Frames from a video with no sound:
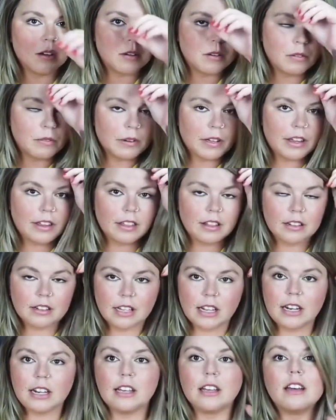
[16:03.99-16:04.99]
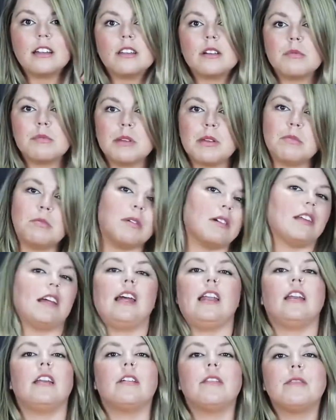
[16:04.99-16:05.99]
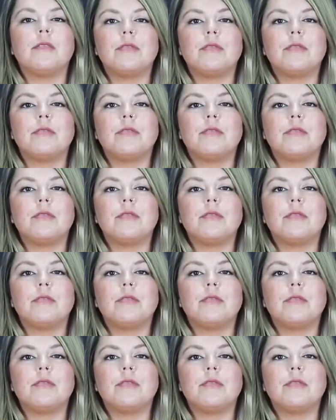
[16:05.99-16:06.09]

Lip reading: with letting other people in.